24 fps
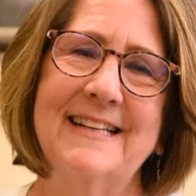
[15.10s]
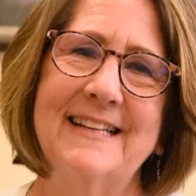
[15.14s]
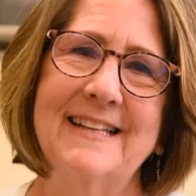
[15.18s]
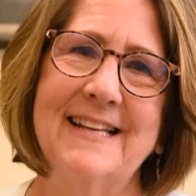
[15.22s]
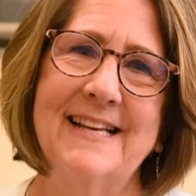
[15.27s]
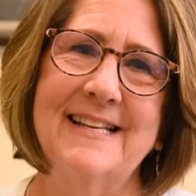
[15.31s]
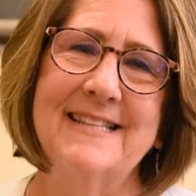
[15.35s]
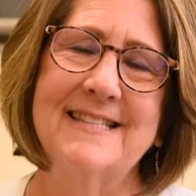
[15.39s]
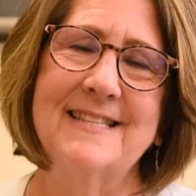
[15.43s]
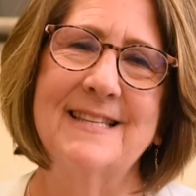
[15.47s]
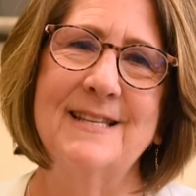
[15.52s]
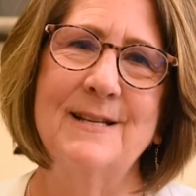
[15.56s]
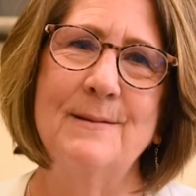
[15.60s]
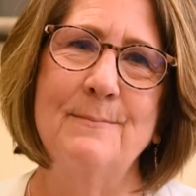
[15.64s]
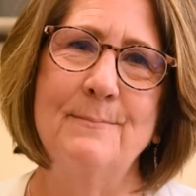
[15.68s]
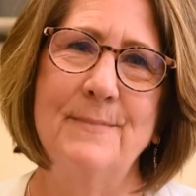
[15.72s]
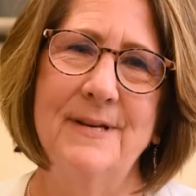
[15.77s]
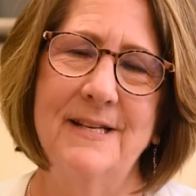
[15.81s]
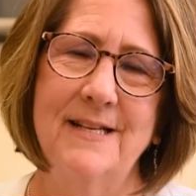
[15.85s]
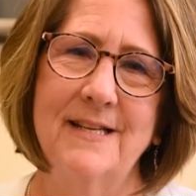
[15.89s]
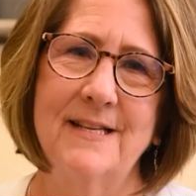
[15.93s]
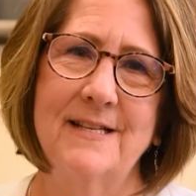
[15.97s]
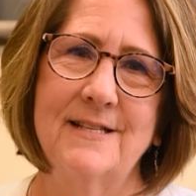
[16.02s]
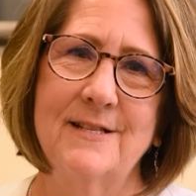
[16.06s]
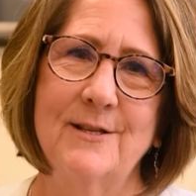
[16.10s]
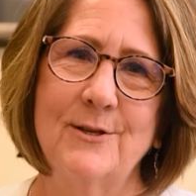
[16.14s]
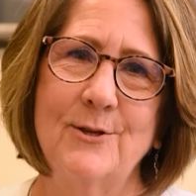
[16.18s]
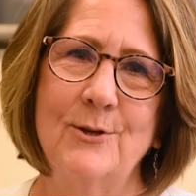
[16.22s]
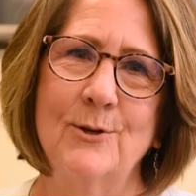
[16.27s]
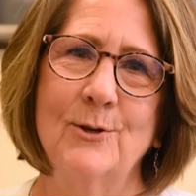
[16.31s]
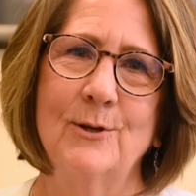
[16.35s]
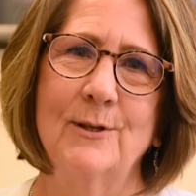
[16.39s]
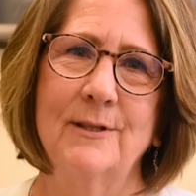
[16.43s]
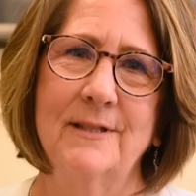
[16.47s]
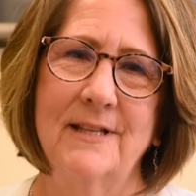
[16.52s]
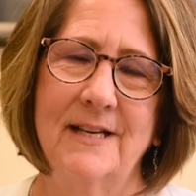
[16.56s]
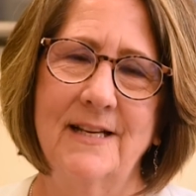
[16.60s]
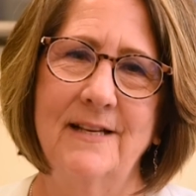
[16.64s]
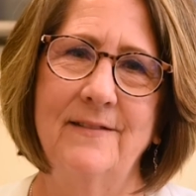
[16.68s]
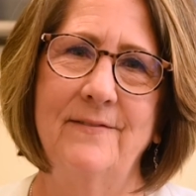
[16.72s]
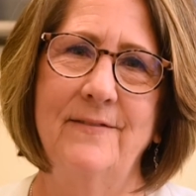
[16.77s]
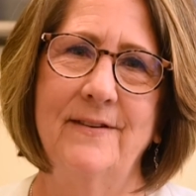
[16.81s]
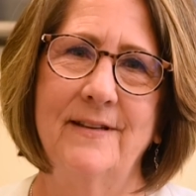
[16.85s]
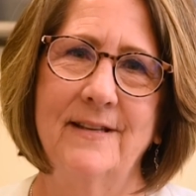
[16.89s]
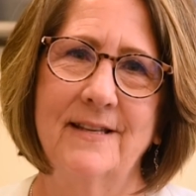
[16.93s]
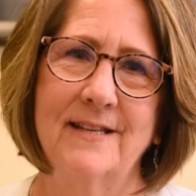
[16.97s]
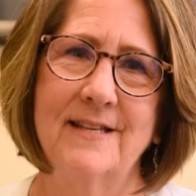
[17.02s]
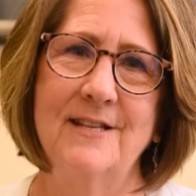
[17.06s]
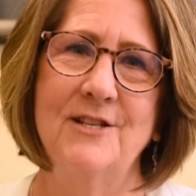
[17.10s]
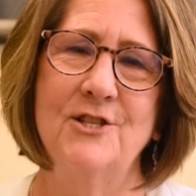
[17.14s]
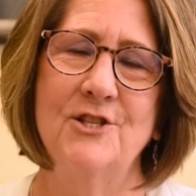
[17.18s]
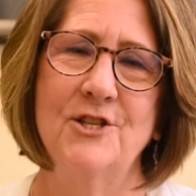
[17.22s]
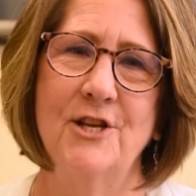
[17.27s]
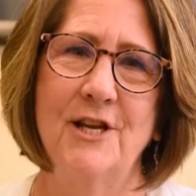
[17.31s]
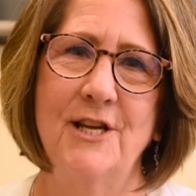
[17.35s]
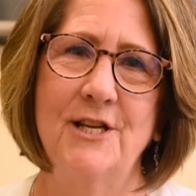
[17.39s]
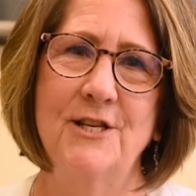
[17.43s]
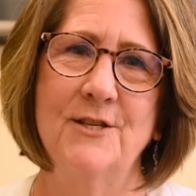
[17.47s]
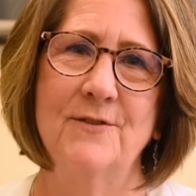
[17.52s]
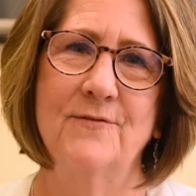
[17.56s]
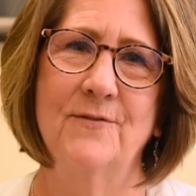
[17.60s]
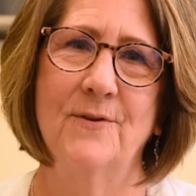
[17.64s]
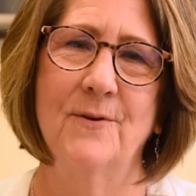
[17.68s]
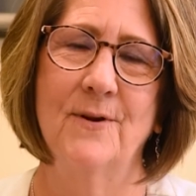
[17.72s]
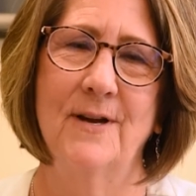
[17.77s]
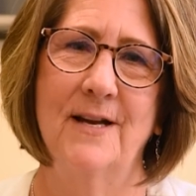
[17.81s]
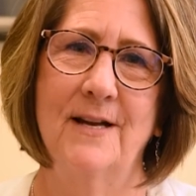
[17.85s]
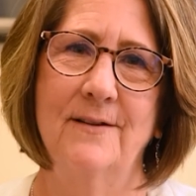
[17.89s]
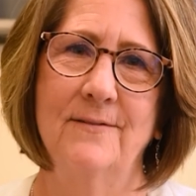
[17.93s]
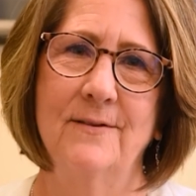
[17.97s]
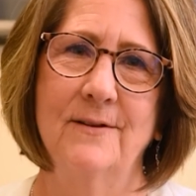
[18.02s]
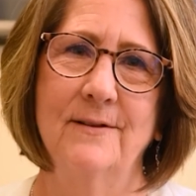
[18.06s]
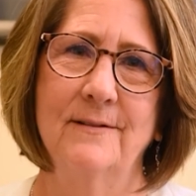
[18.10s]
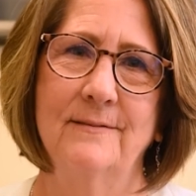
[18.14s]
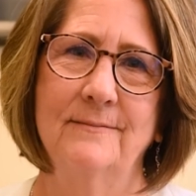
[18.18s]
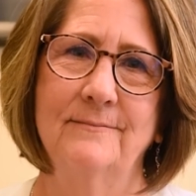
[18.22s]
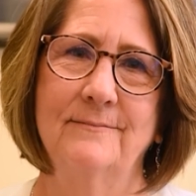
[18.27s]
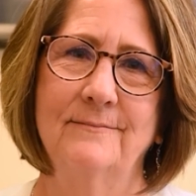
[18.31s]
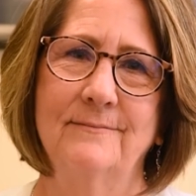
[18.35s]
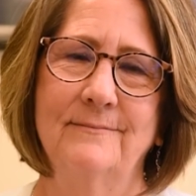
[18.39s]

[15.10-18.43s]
less than a minute, your life can change forever.